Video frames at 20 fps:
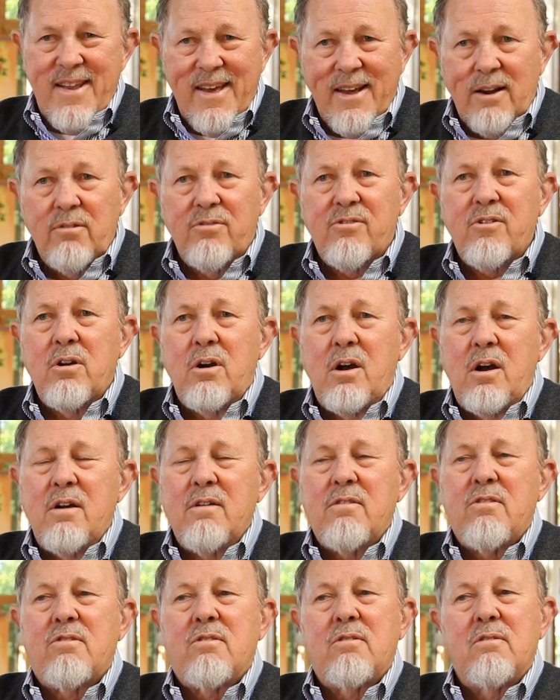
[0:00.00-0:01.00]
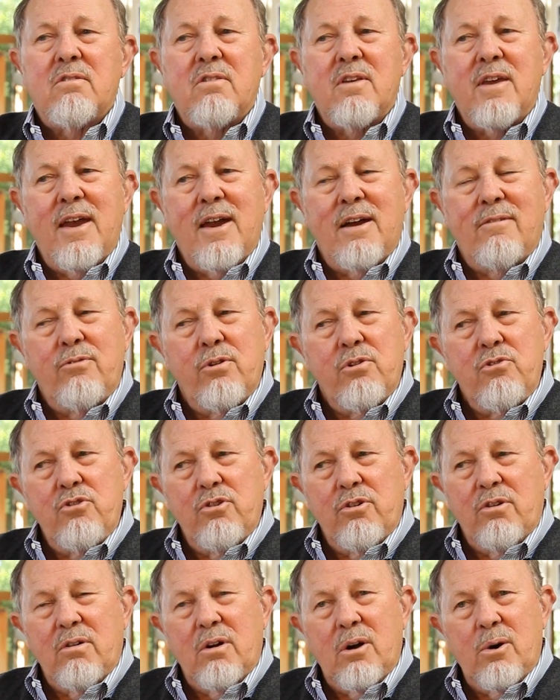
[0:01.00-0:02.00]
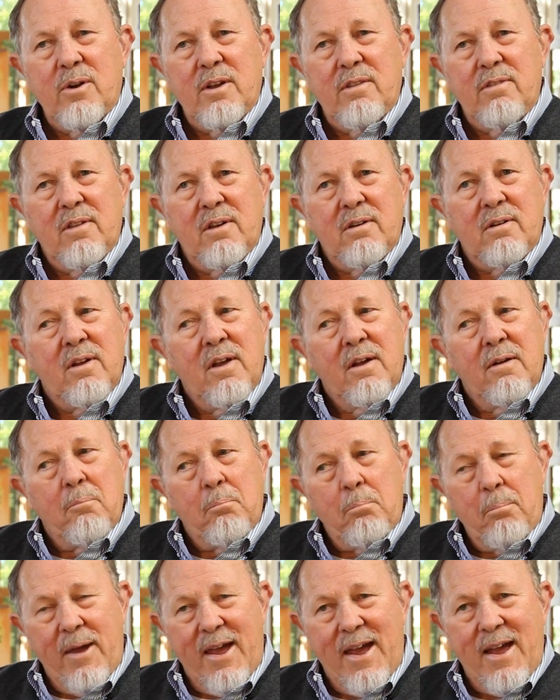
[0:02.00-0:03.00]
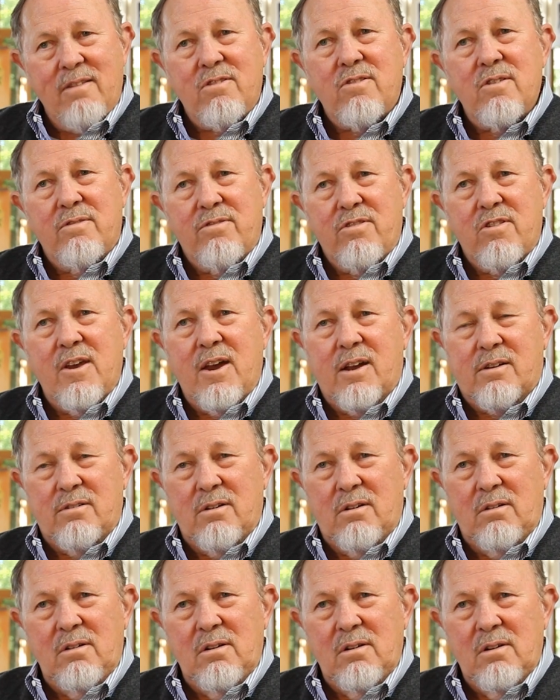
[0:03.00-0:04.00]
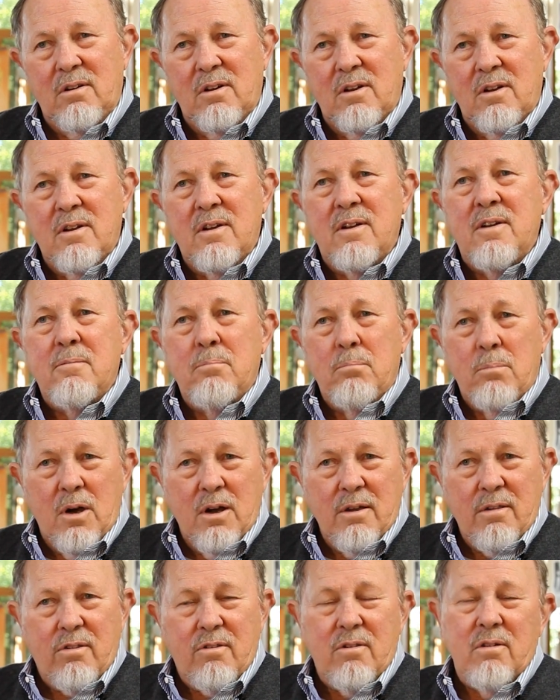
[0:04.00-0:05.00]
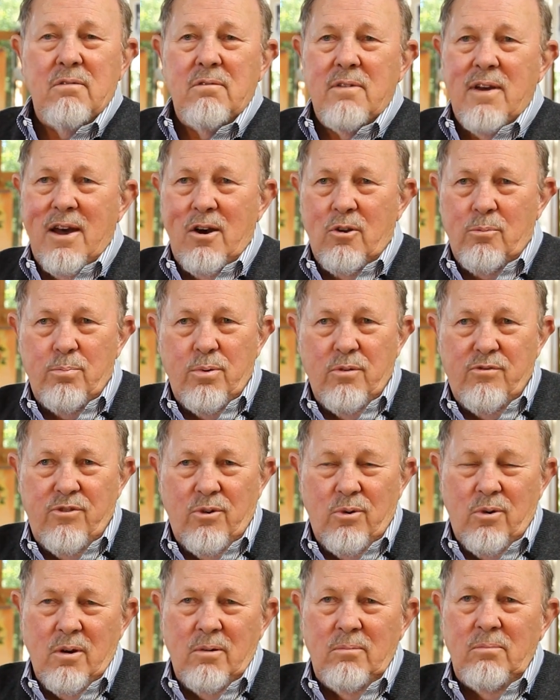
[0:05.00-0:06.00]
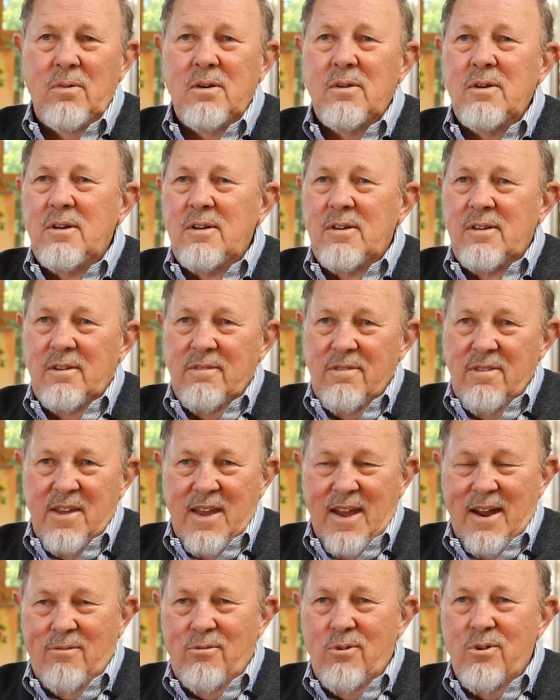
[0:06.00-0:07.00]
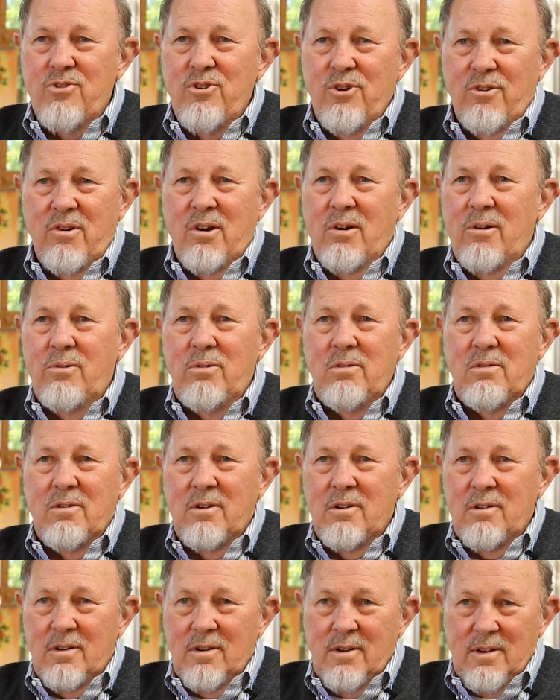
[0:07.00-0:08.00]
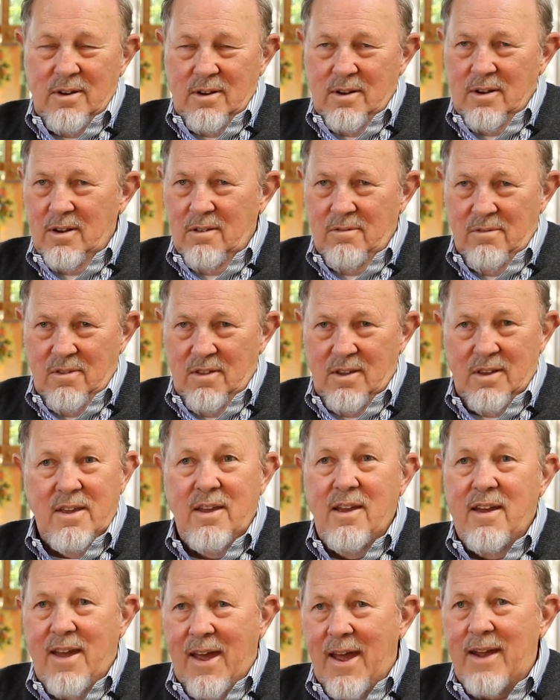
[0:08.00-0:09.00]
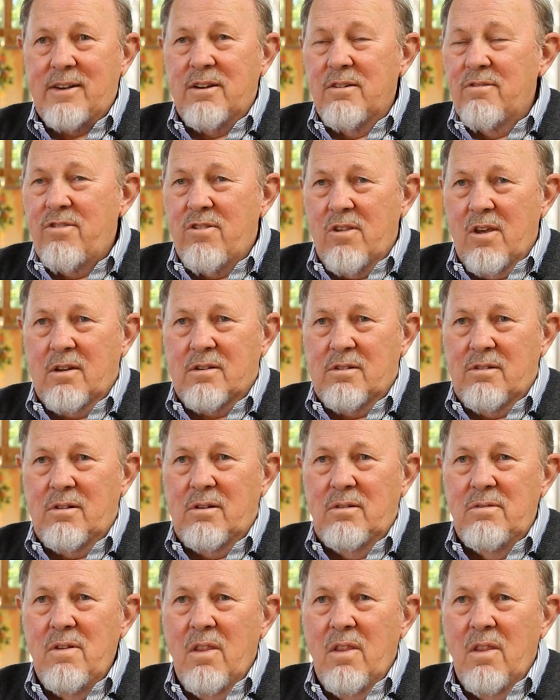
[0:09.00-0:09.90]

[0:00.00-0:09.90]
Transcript: Net of costs, the average euro in the passive sector must outperform the average euro in the active sector.